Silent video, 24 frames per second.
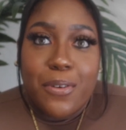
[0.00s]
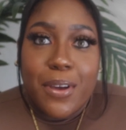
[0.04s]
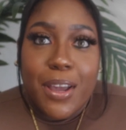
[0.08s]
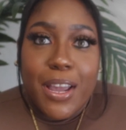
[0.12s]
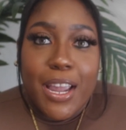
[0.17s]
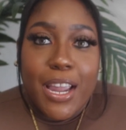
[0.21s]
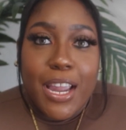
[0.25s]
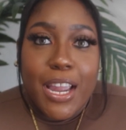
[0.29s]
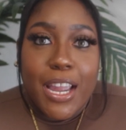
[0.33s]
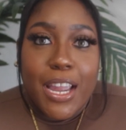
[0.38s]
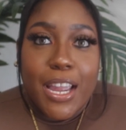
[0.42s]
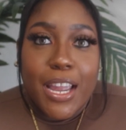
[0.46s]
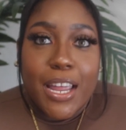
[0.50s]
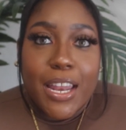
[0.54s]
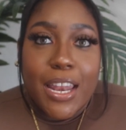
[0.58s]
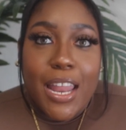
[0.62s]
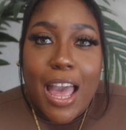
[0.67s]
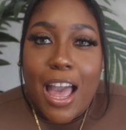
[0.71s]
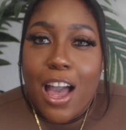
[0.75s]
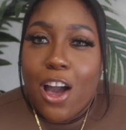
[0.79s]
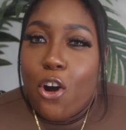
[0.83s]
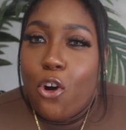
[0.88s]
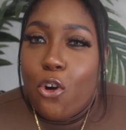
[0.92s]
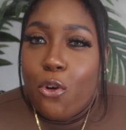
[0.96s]
and
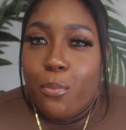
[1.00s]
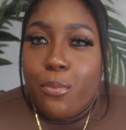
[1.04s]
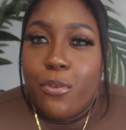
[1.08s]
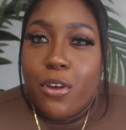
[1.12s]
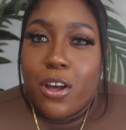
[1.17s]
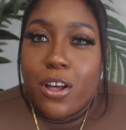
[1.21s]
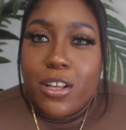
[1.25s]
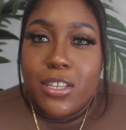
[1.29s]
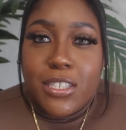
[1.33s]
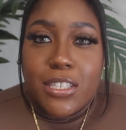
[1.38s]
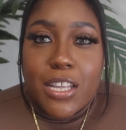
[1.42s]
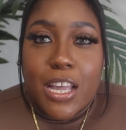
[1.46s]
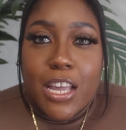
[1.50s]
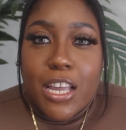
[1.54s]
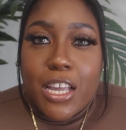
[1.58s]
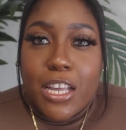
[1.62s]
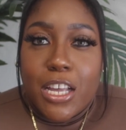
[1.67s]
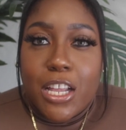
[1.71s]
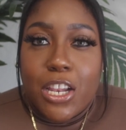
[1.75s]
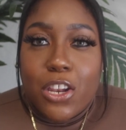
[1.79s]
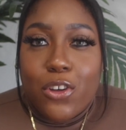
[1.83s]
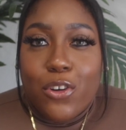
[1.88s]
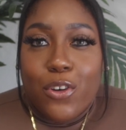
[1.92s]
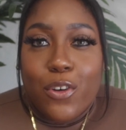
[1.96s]
I hope y'all stay
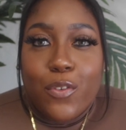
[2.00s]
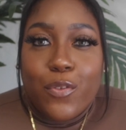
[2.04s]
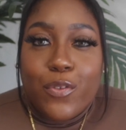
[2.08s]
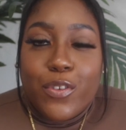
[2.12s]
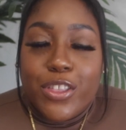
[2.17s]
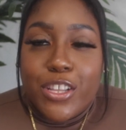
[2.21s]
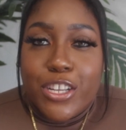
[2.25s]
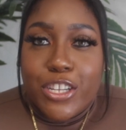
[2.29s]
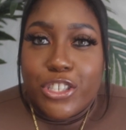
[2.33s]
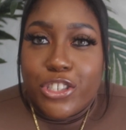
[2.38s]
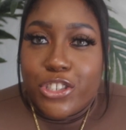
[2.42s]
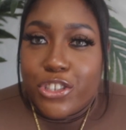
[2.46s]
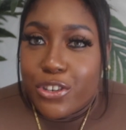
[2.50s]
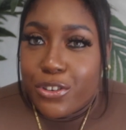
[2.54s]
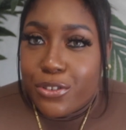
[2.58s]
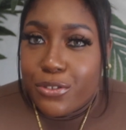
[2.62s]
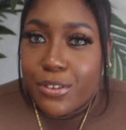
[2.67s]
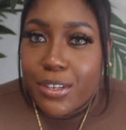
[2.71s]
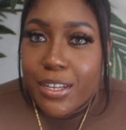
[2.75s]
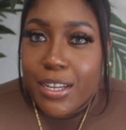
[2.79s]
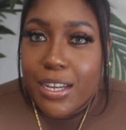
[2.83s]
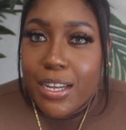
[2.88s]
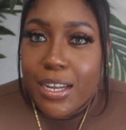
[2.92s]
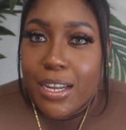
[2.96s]
along for the
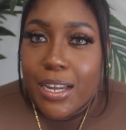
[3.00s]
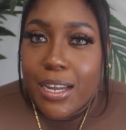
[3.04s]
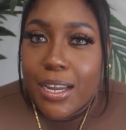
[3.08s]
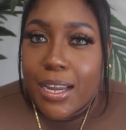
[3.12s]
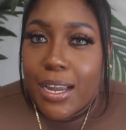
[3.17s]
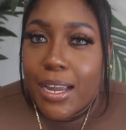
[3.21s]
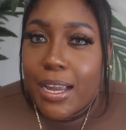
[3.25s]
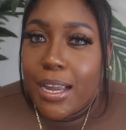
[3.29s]
journey,